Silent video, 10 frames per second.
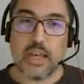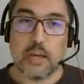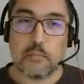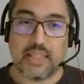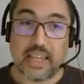
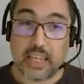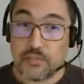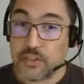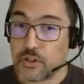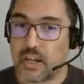But the key
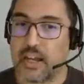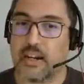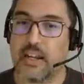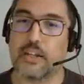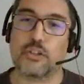features are,
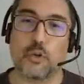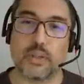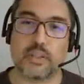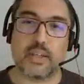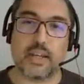are shown
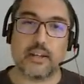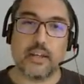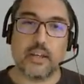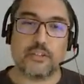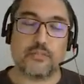here.
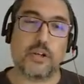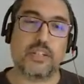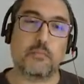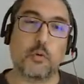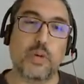So for
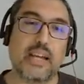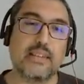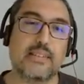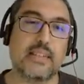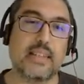example, we can
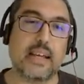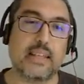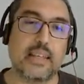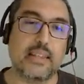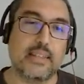see that
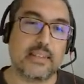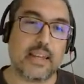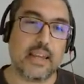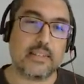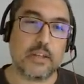in this
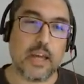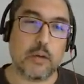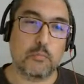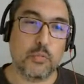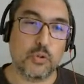case, uh,
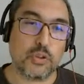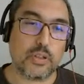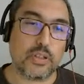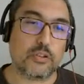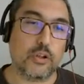boot
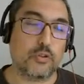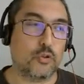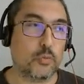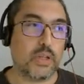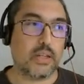is going to
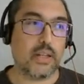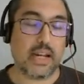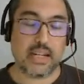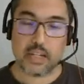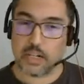be
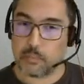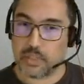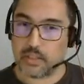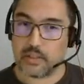unencrypted.